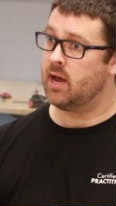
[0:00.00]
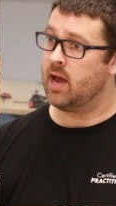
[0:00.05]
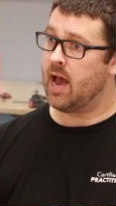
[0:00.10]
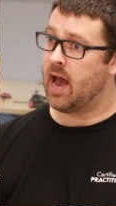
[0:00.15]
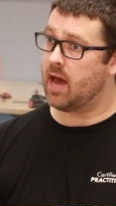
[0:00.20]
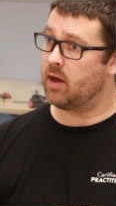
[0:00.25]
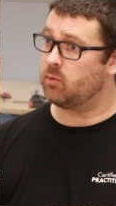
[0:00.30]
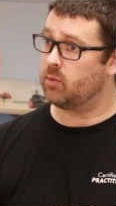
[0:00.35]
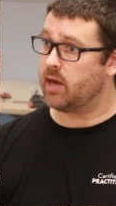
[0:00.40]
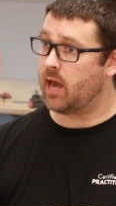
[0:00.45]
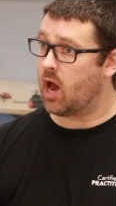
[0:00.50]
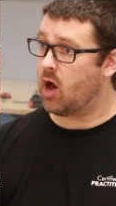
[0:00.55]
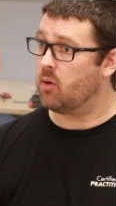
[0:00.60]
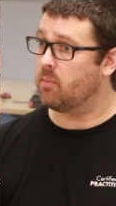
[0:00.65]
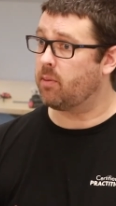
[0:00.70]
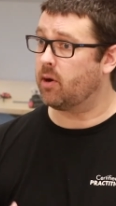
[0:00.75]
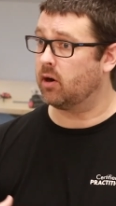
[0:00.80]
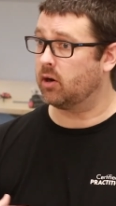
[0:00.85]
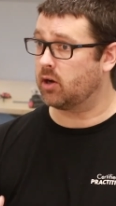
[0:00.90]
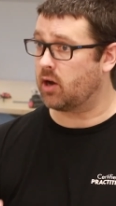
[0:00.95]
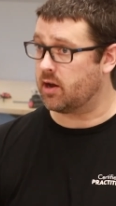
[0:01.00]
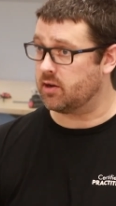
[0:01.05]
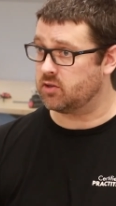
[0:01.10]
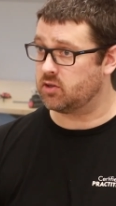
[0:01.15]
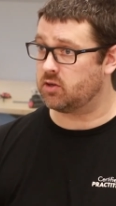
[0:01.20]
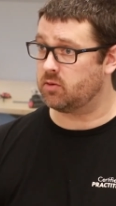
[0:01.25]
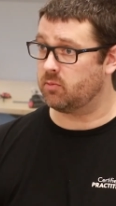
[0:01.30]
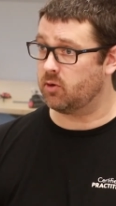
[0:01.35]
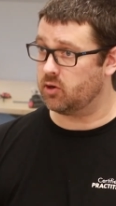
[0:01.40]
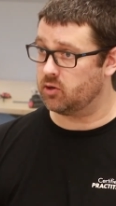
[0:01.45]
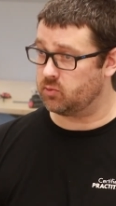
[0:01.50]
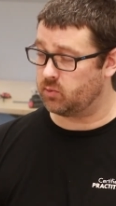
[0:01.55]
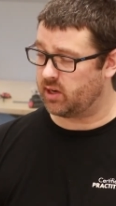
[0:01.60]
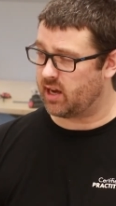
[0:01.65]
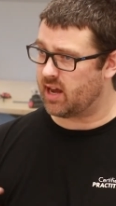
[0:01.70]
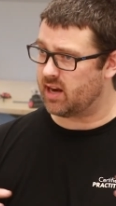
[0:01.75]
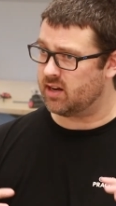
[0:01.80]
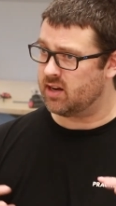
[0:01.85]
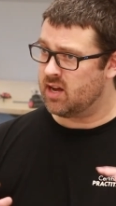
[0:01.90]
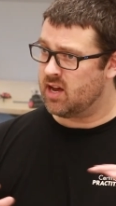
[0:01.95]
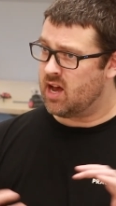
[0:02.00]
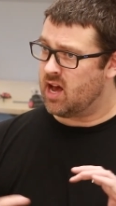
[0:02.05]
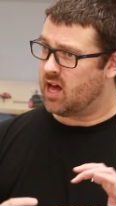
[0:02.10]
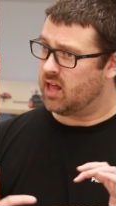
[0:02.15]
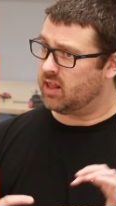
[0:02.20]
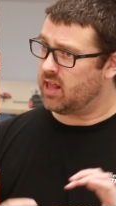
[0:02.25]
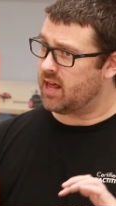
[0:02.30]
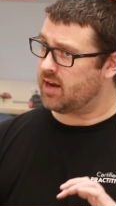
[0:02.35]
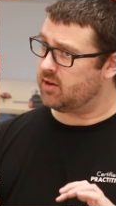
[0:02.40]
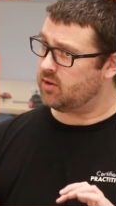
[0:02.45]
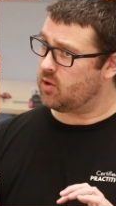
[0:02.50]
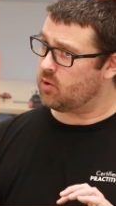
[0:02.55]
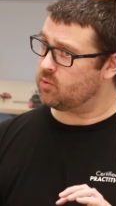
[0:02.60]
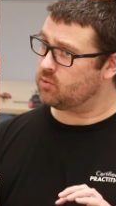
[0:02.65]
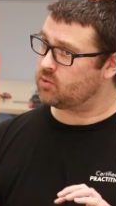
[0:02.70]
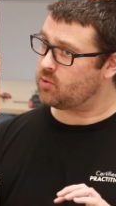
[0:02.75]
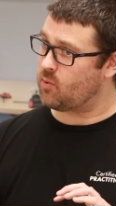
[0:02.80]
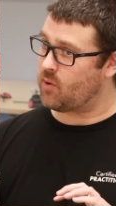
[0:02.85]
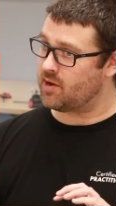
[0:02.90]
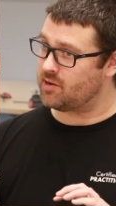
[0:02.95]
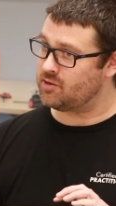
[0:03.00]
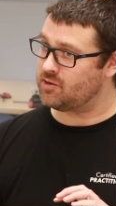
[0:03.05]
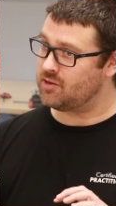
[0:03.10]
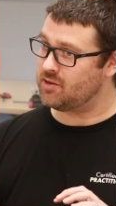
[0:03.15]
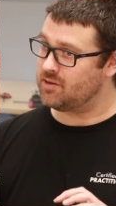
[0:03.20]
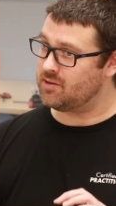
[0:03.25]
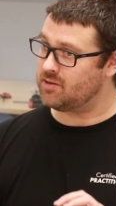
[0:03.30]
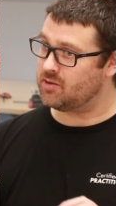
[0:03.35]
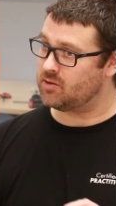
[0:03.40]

How do we help our customers? We got a lot of those questions.